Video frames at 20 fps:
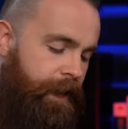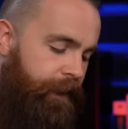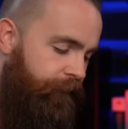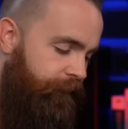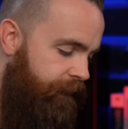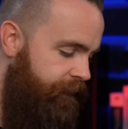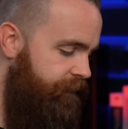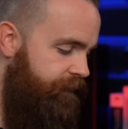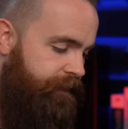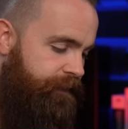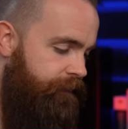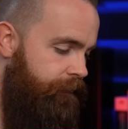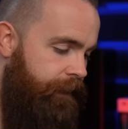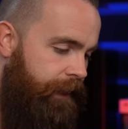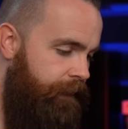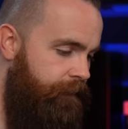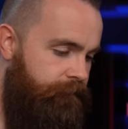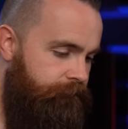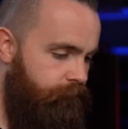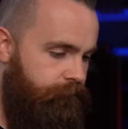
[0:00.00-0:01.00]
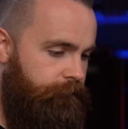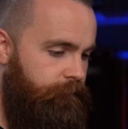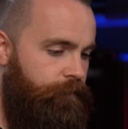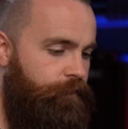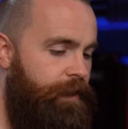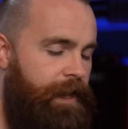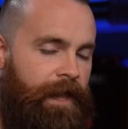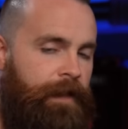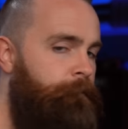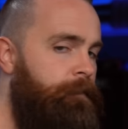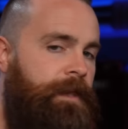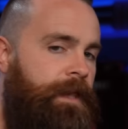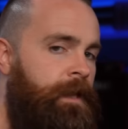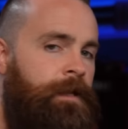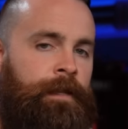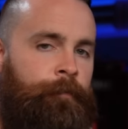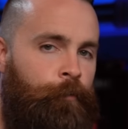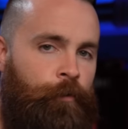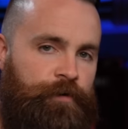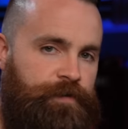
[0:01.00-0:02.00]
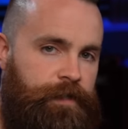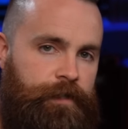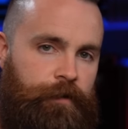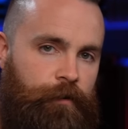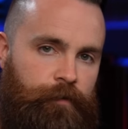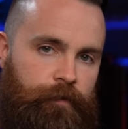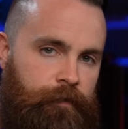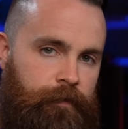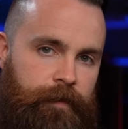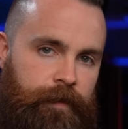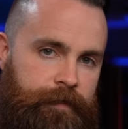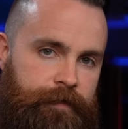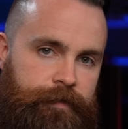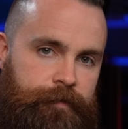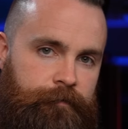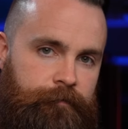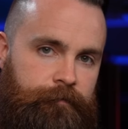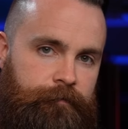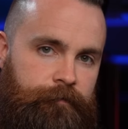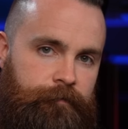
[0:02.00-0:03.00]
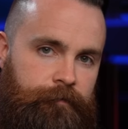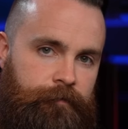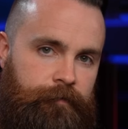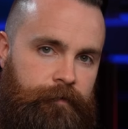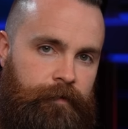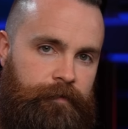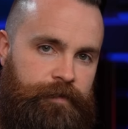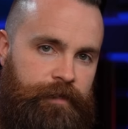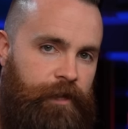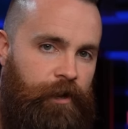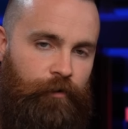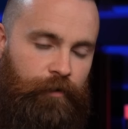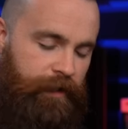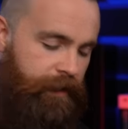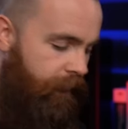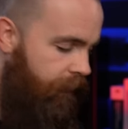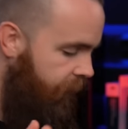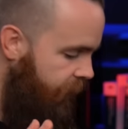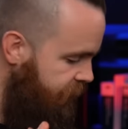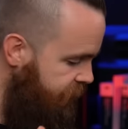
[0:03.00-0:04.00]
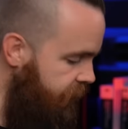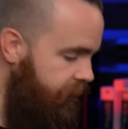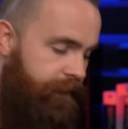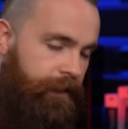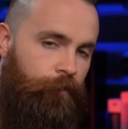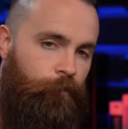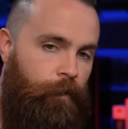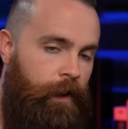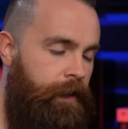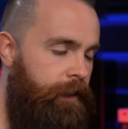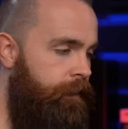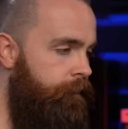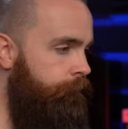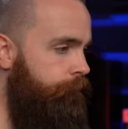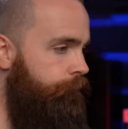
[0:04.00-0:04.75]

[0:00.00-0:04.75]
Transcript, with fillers: This is like, you can't get any more secure than this. Security guys, get ready.